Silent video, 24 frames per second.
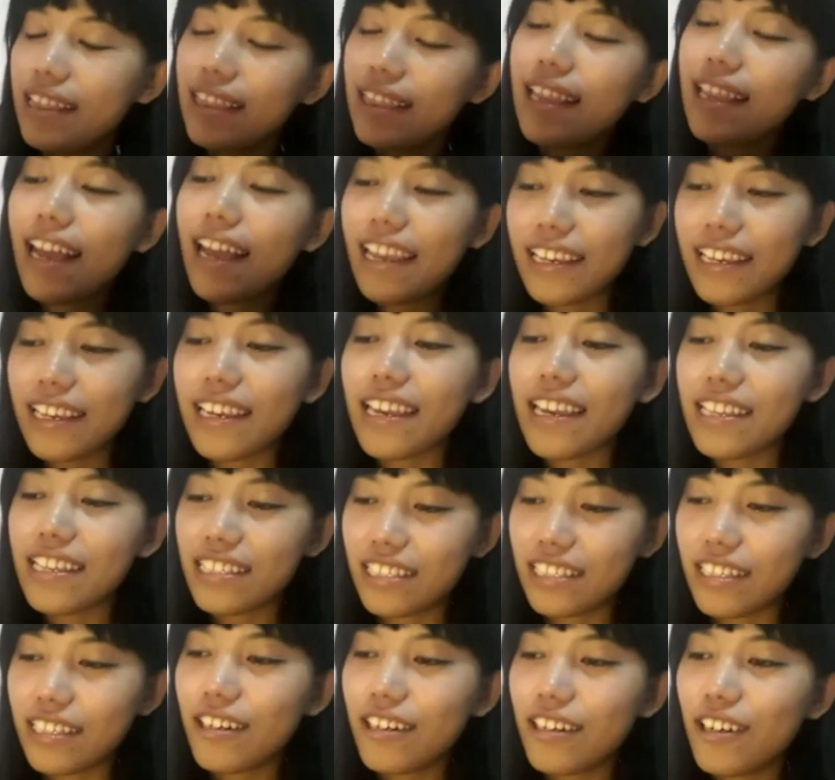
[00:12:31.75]
leg is,
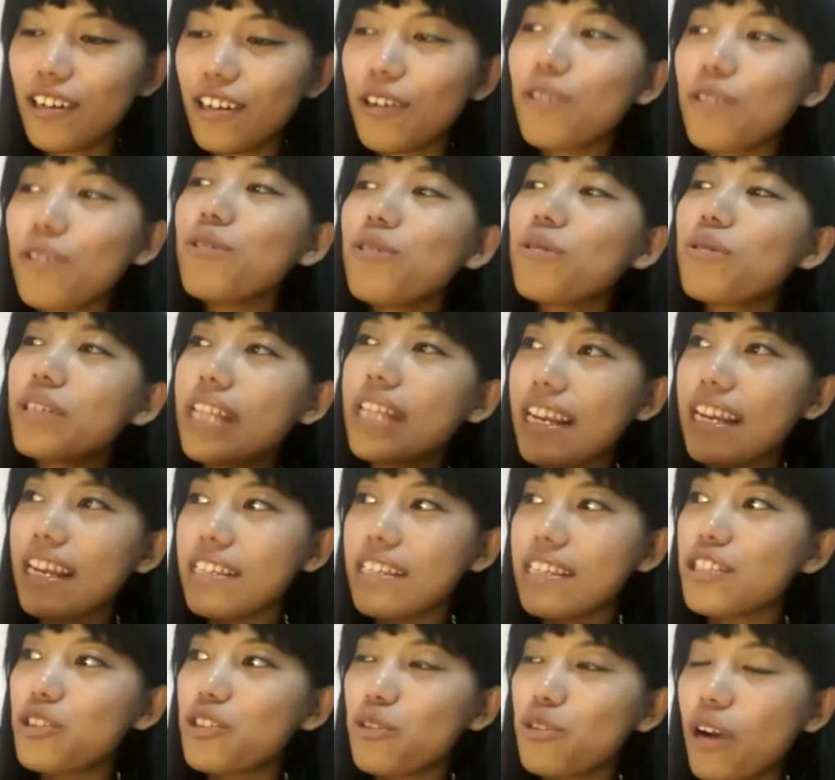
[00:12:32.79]
oh, look like
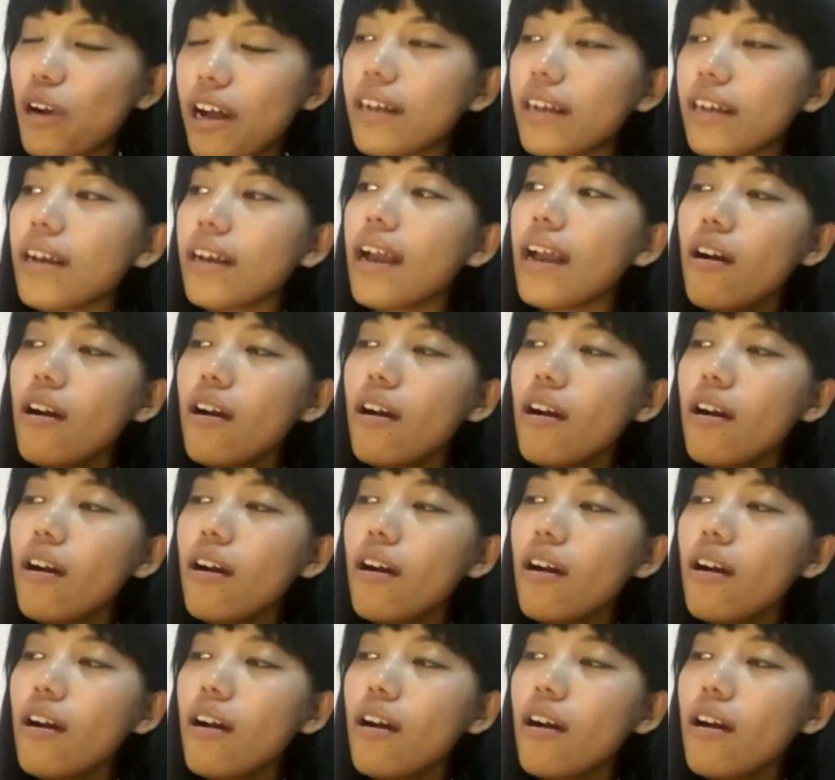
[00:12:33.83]
strong.